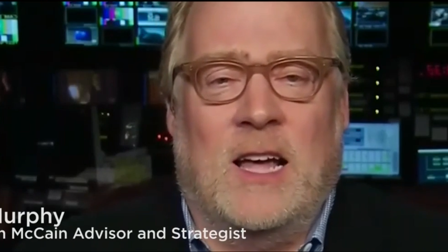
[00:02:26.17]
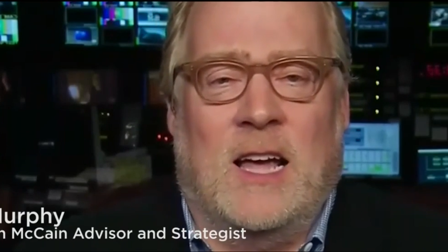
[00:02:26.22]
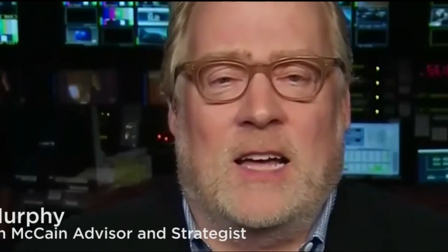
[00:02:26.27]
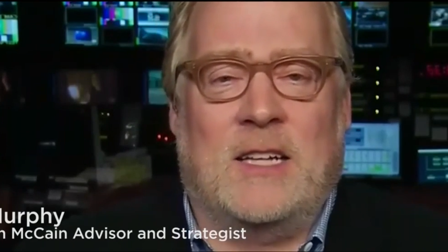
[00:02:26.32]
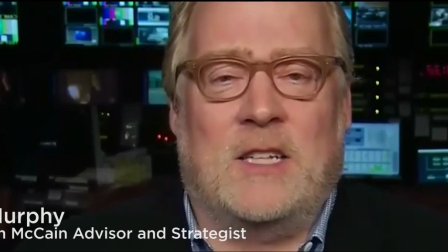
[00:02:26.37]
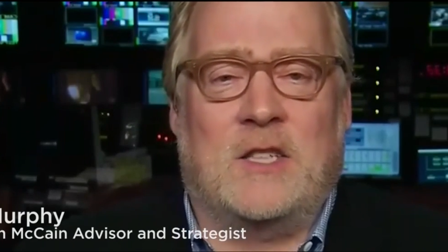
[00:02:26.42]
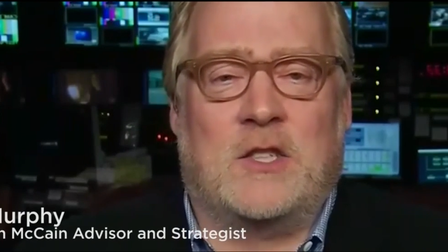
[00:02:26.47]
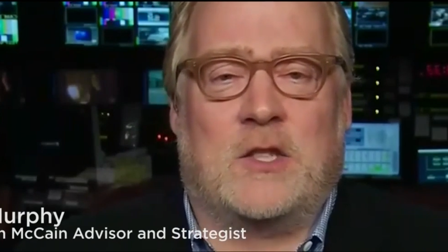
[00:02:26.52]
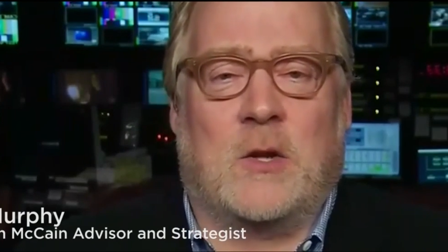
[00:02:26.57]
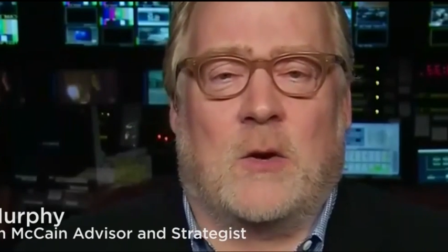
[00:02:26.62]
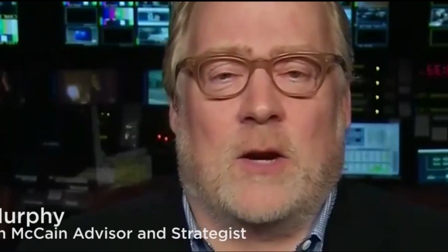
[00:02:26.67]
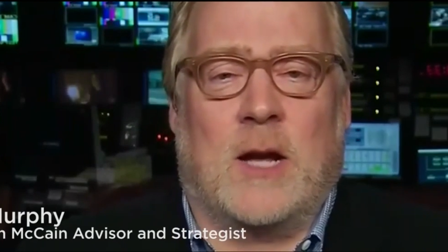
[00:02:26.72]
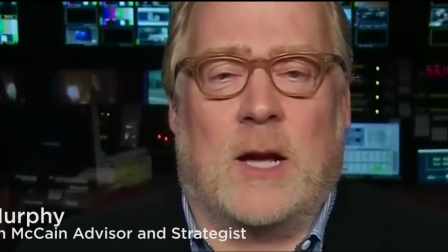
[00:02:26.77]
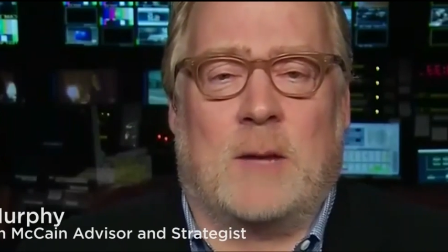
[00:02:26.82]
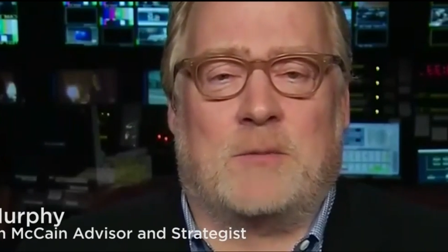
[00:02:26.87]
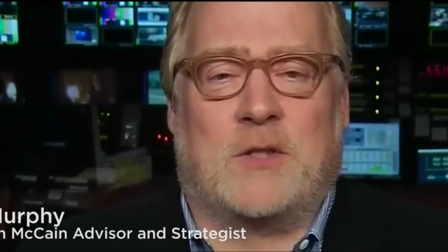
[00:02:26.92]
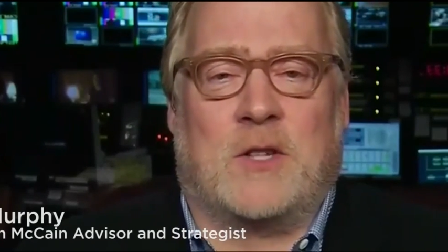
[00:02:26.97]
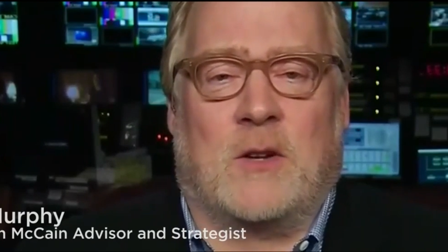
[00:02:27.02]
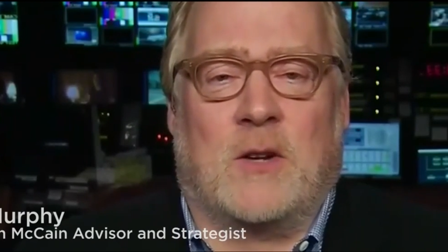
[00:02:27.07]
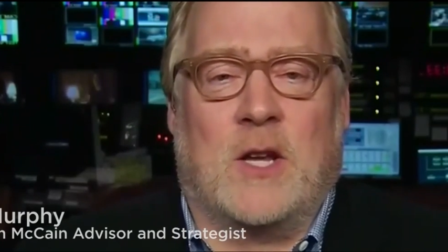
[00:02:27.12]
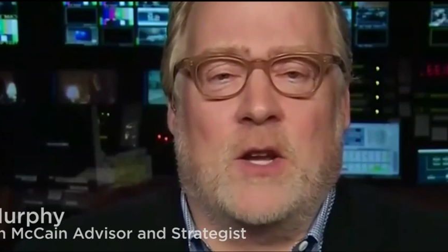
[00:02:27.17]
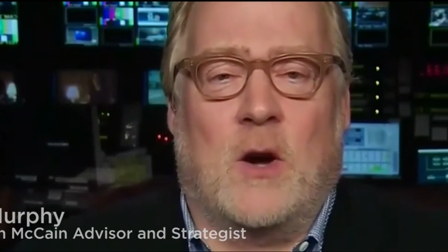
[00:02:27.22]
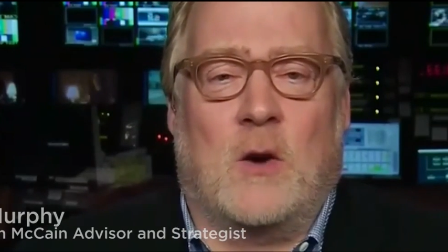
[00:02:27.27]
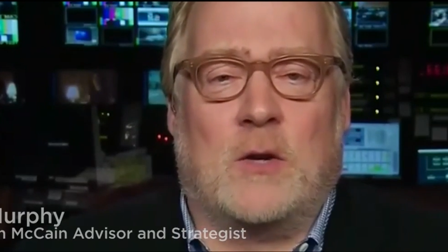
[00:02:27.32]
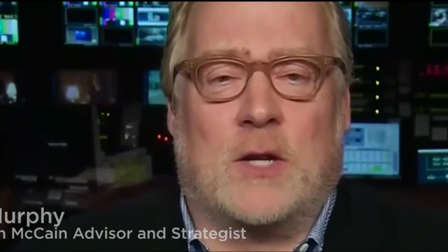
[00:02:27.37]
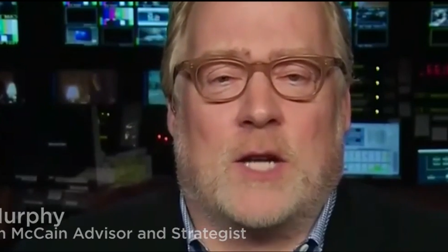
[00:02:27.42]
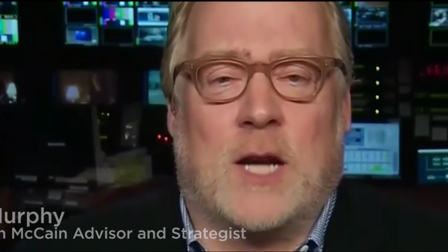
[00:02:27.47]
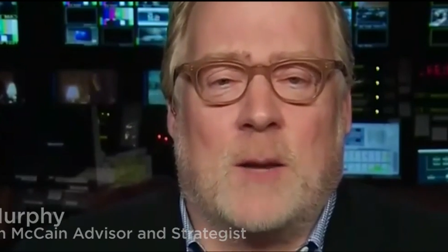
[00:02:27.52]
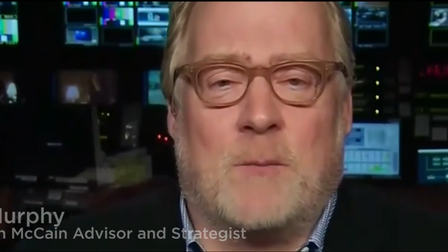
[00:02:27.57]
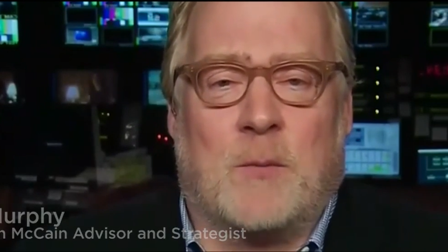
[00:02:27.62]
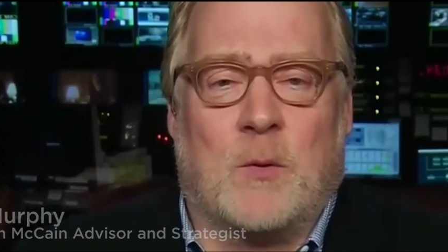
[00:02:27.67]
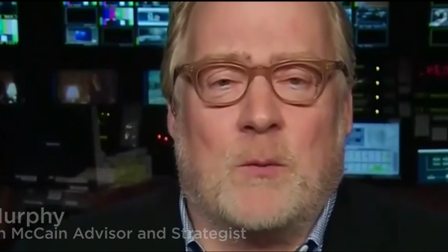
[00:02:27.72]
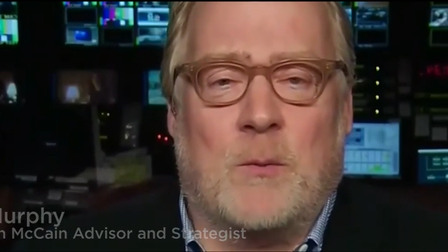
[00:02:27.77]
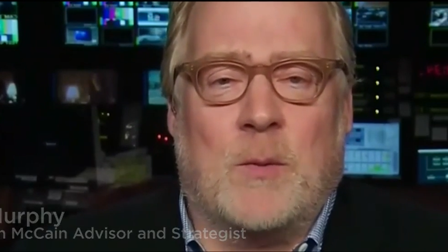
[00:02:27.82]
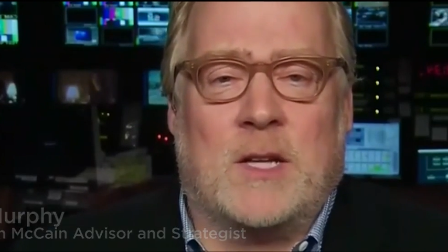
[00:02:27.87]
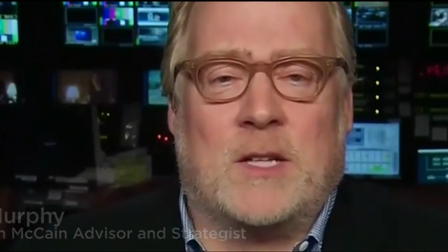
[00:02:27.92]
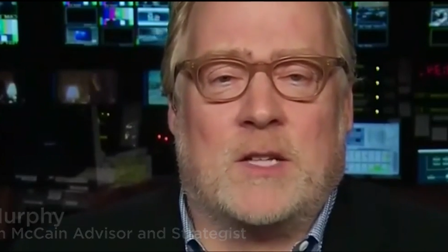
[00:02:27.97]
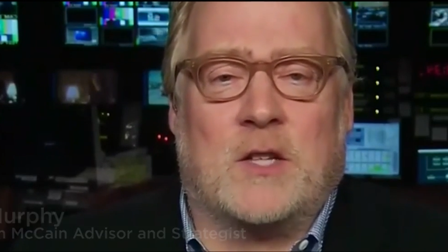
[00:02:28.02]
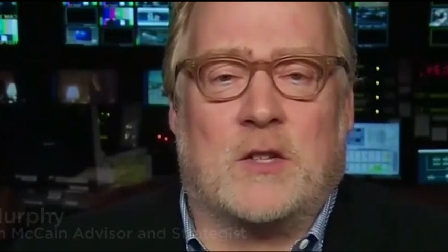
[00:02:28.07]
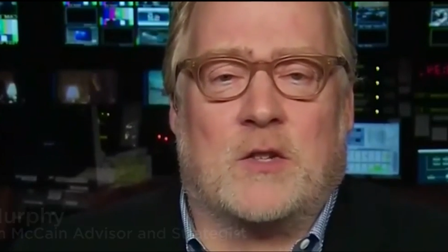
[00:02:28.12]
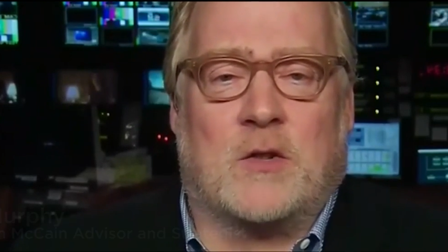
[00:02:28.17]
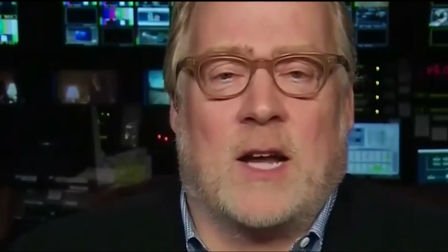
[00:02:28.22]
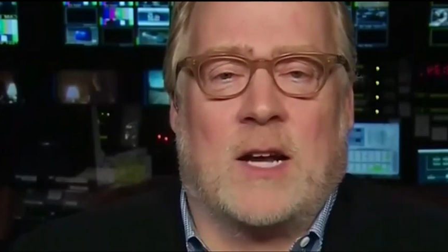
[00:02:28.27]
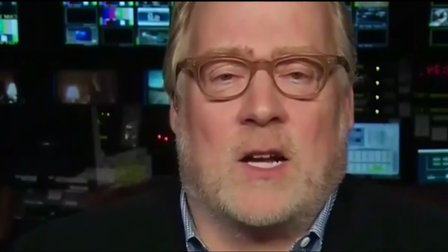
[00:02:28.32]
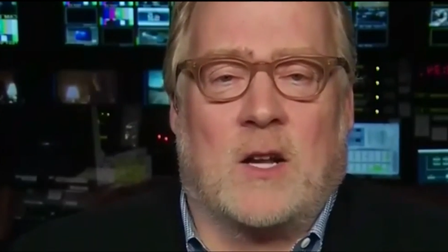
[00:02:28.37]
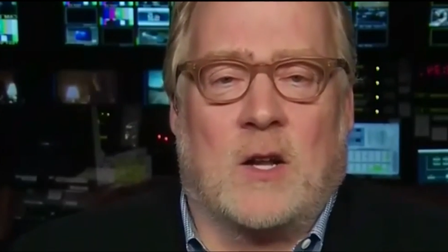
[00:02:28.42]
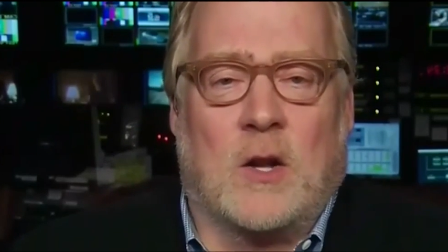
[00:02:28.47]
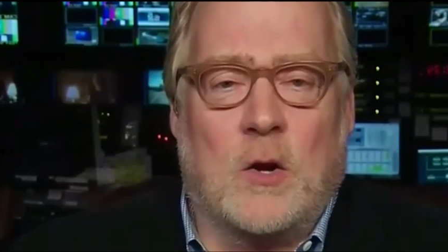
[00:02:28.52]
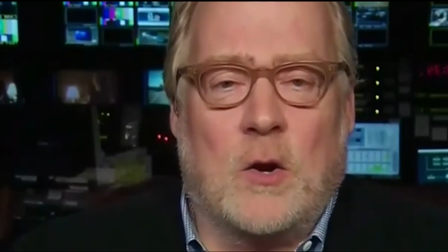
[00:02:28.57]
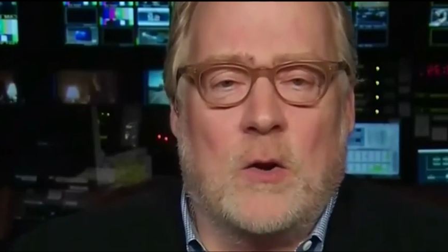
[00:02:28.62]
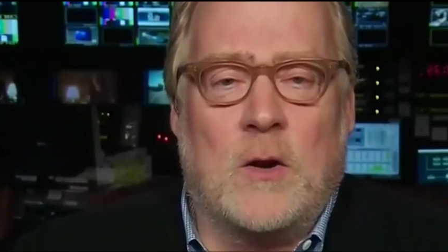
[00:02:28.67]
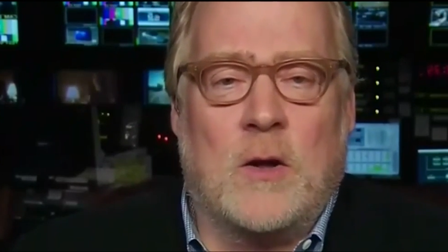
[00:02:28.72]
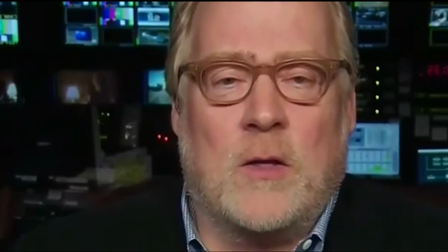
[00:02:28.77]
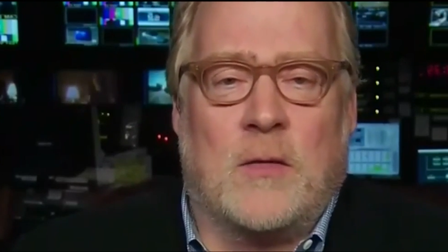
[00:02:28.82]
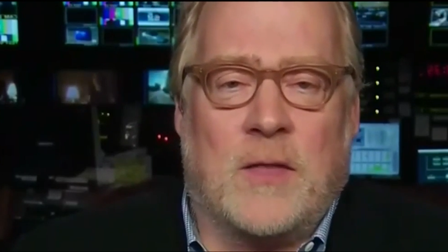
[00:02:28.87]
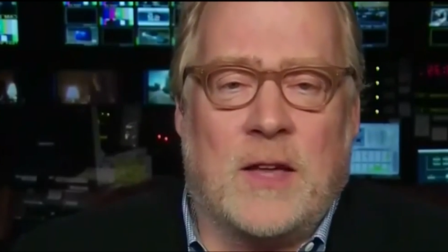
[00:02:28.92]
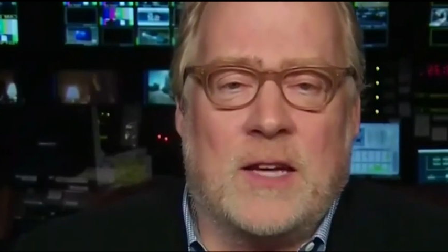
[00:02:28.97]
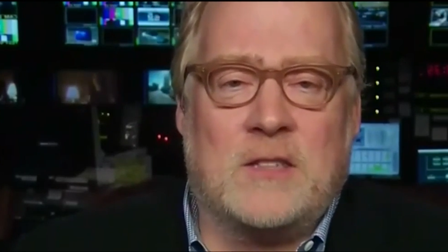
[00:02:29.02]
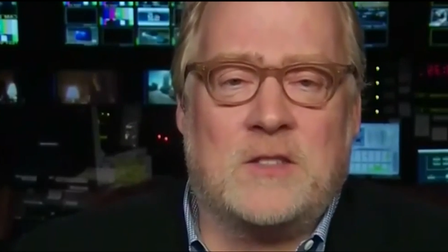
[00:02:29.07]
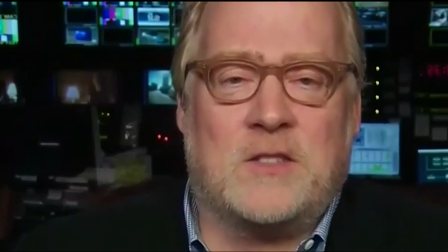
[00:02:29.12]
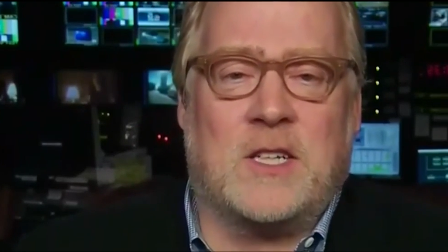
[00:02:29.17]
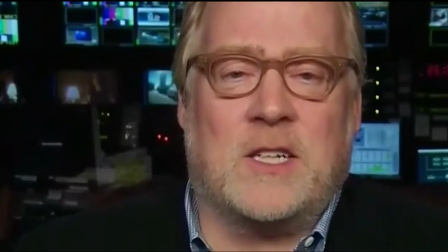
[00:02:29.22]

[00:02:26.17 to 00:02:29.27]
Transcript: and he's shown absolutely no temperament to try to learn the things